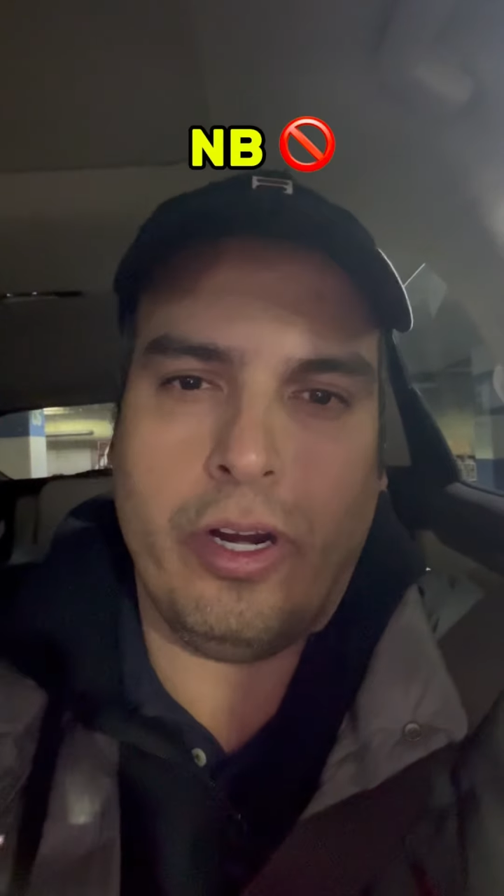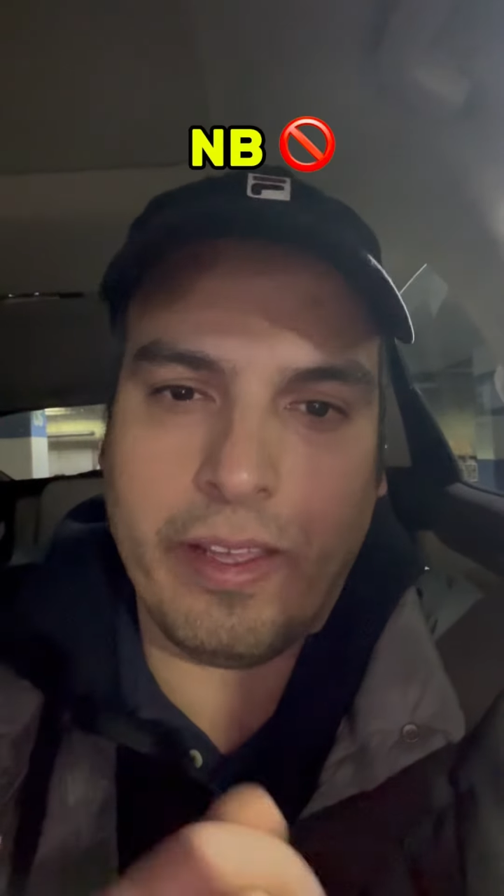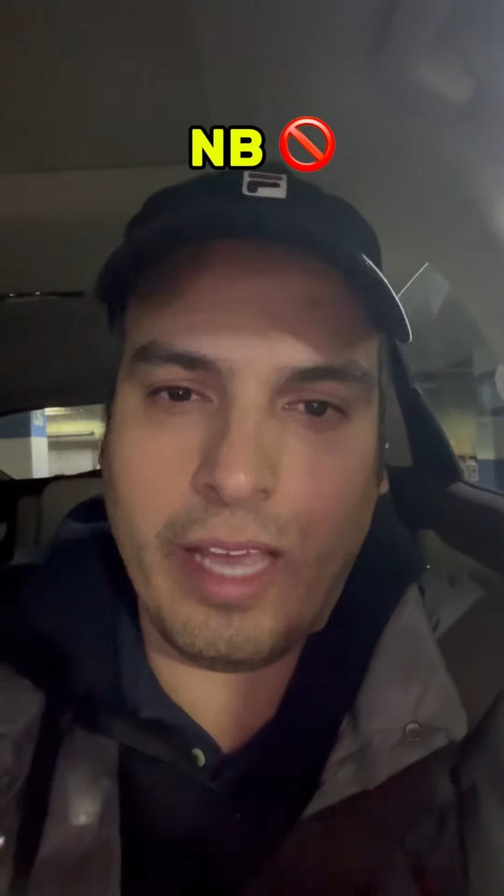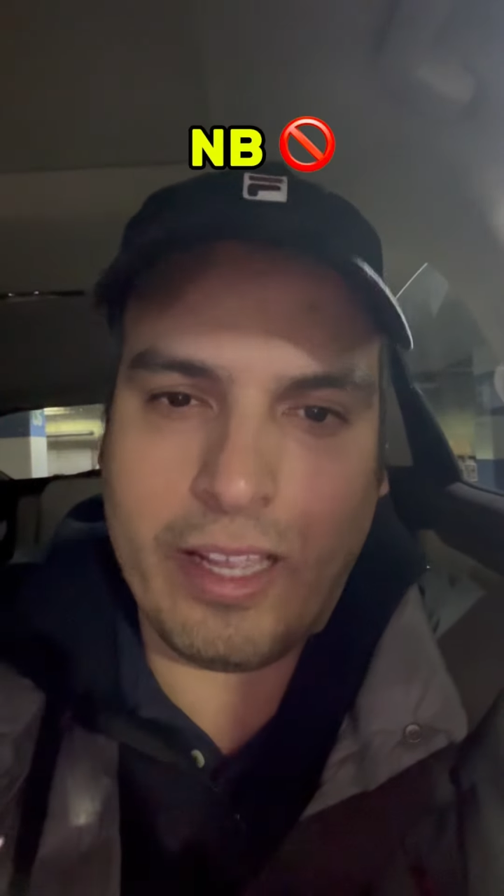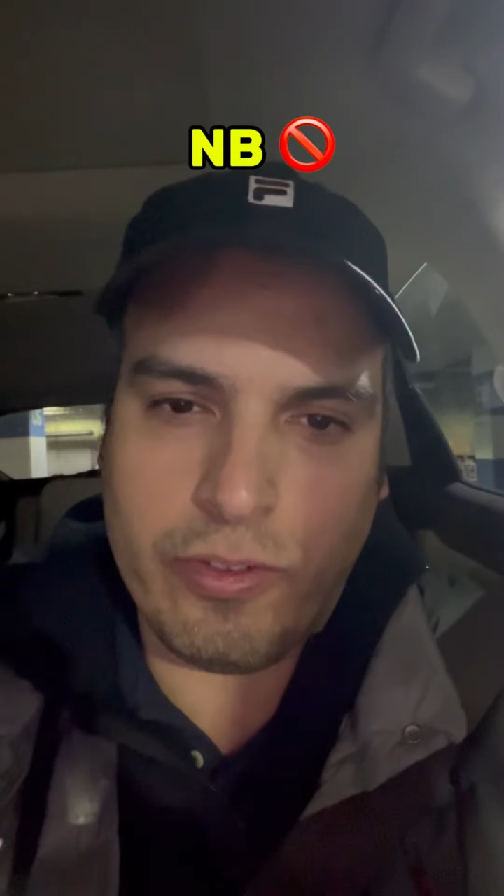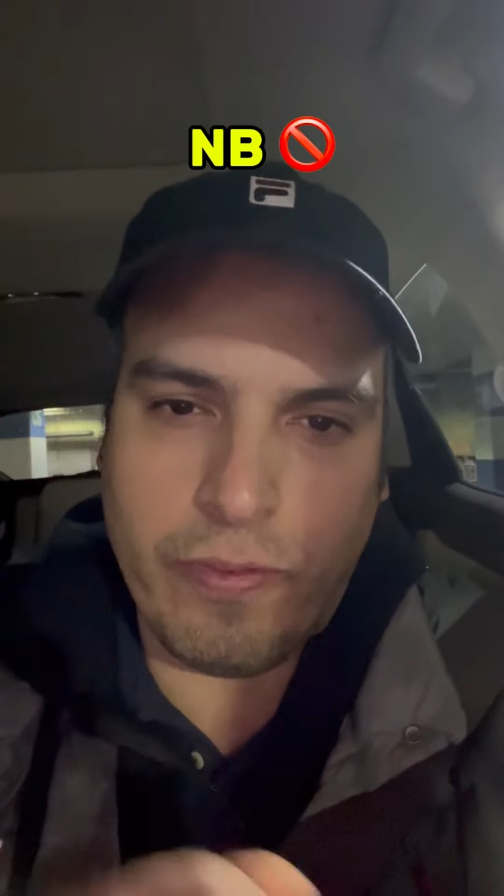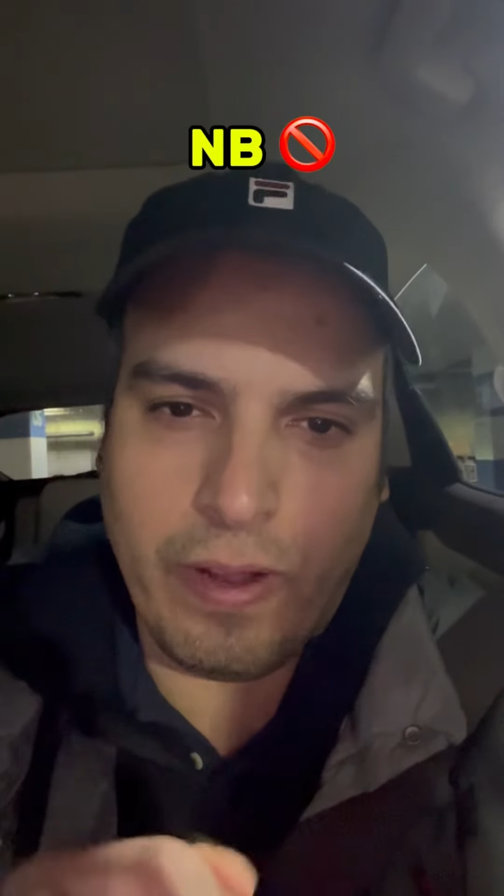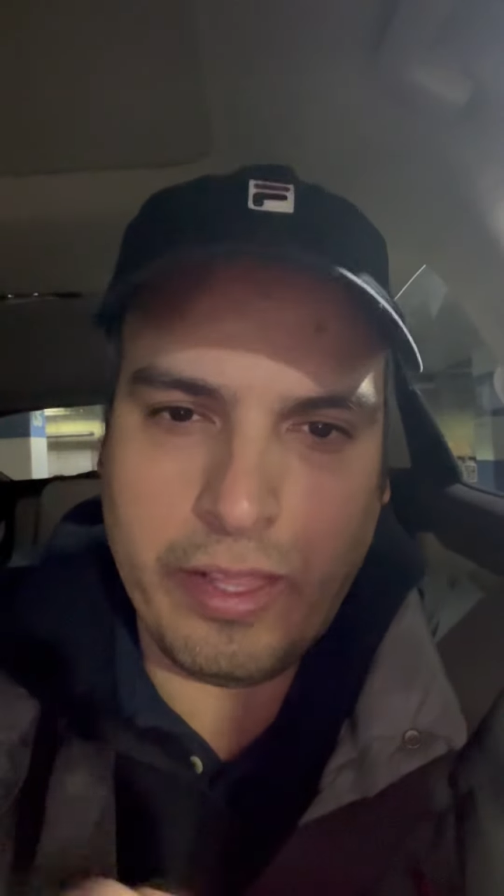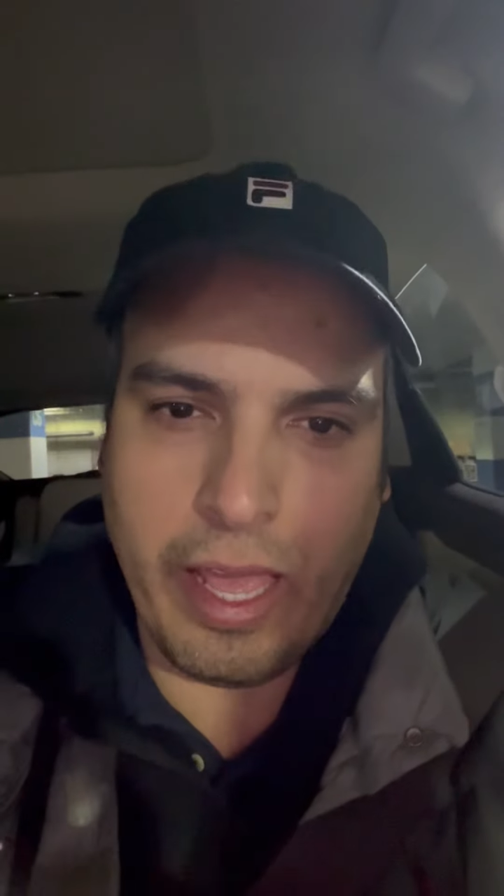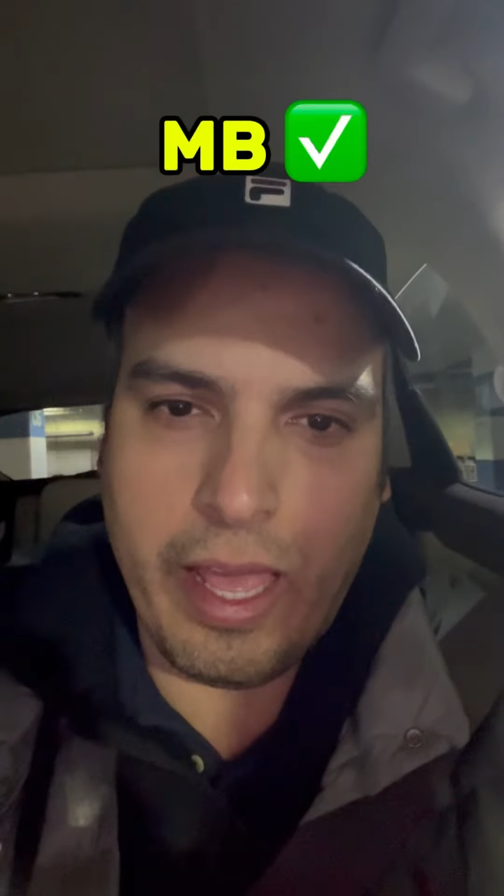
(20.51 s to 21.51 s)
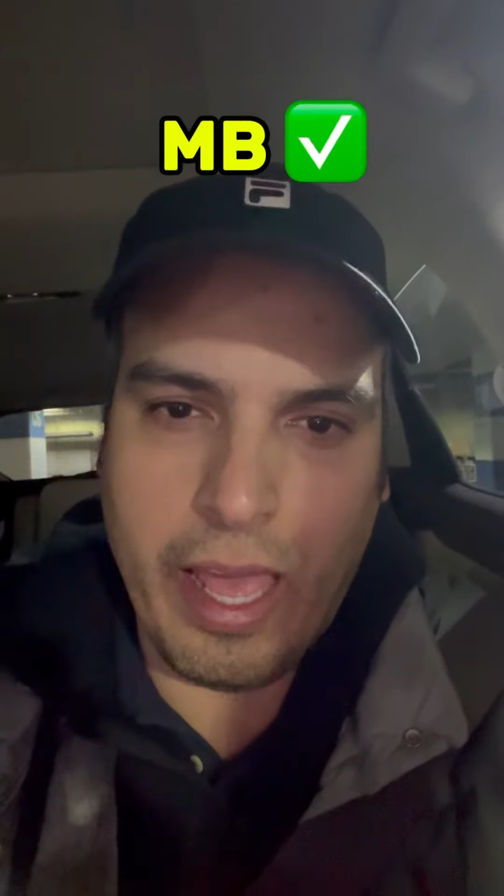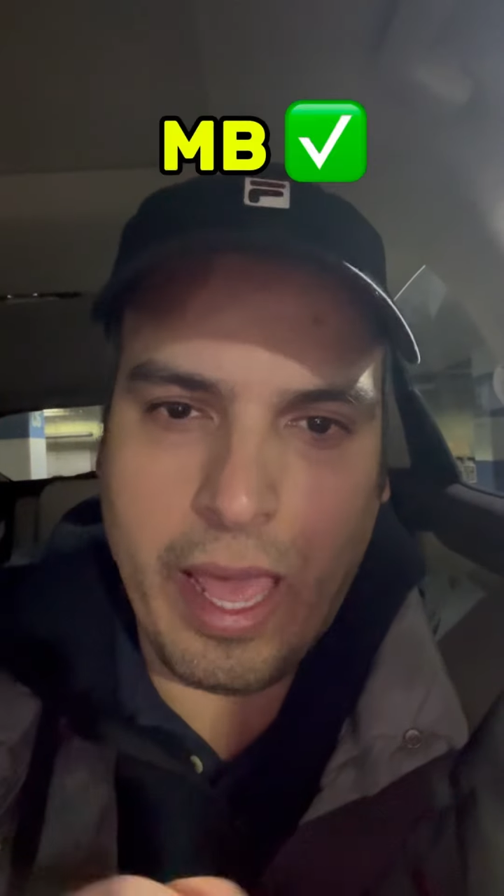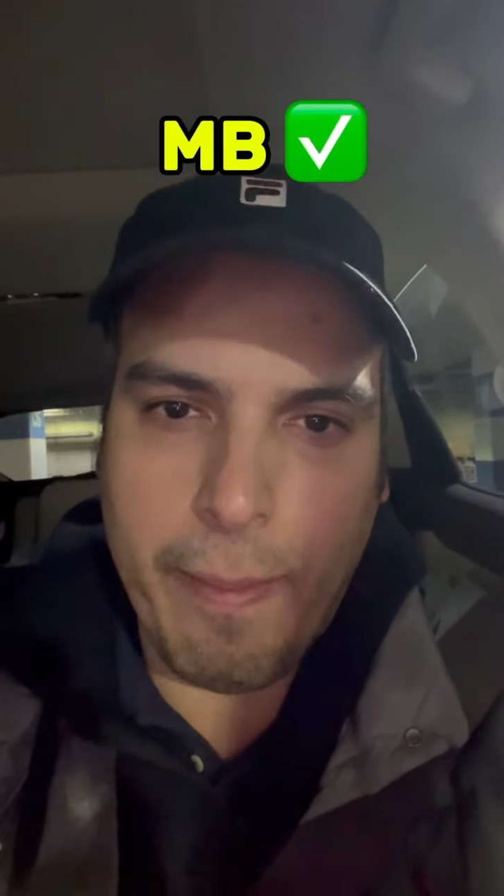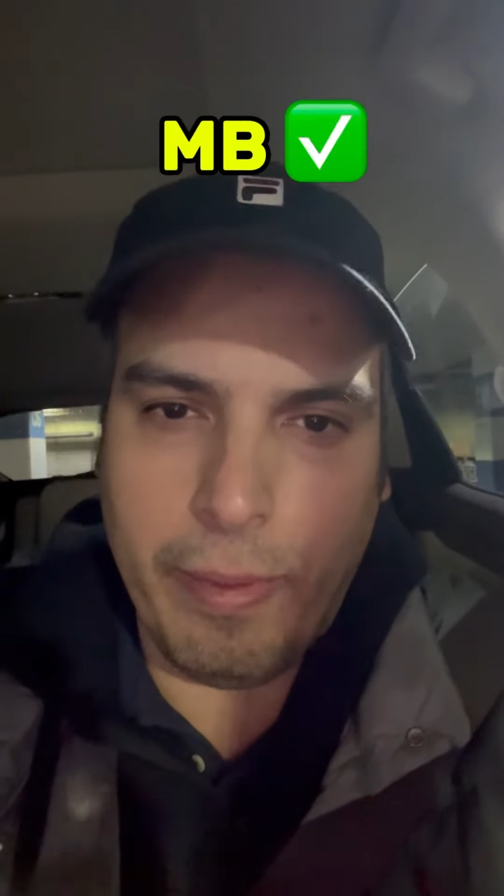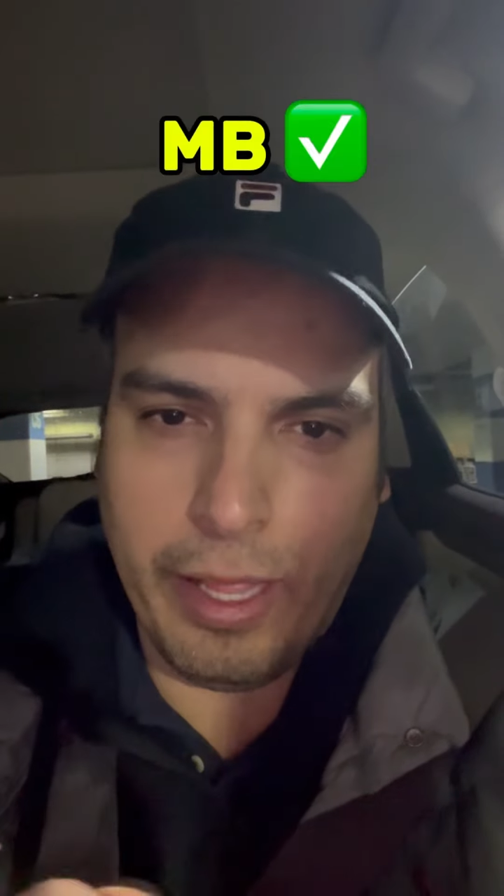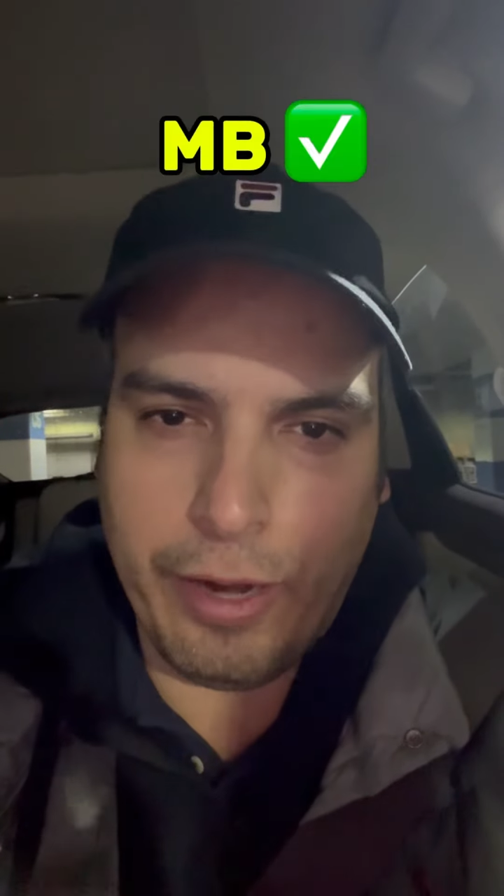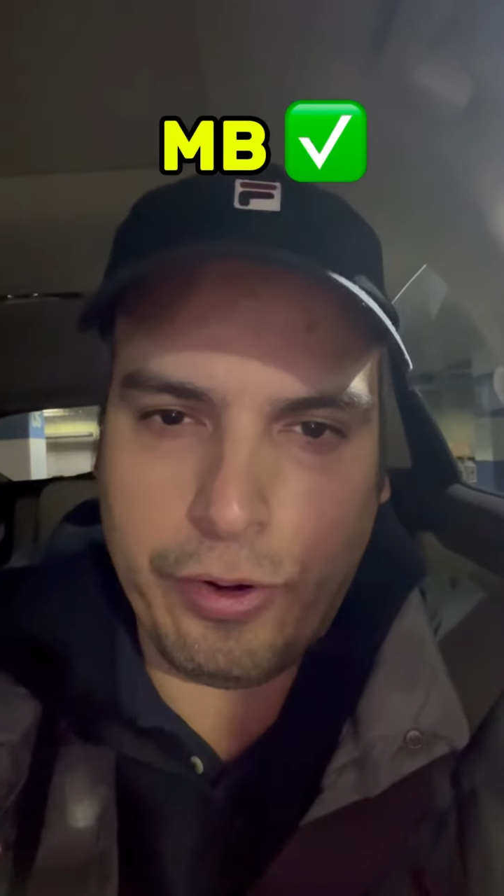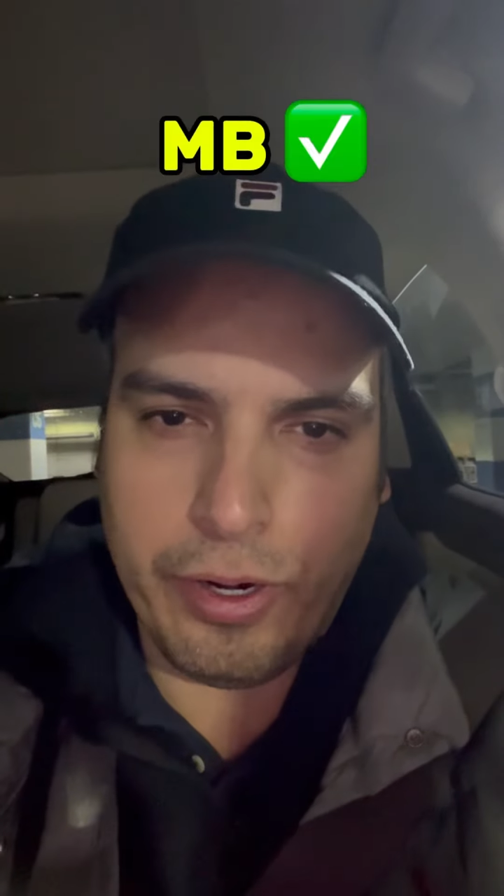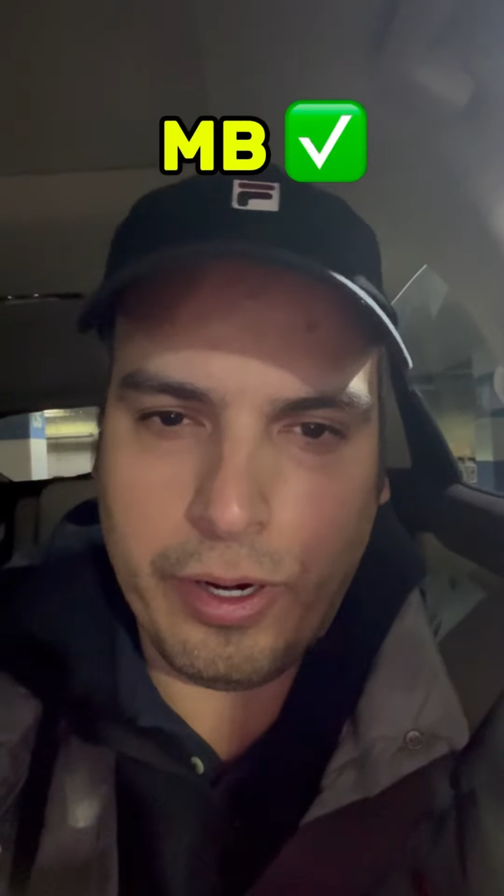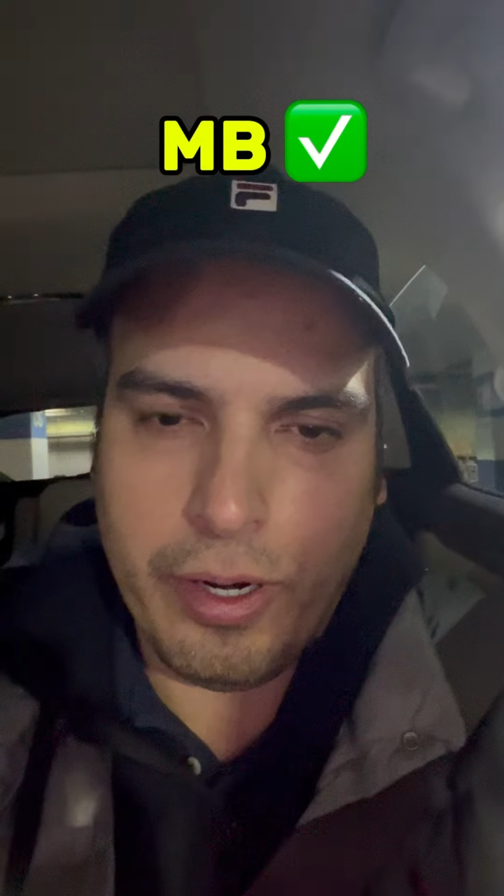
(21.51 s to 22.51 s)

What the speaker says: It has to follow the M letter.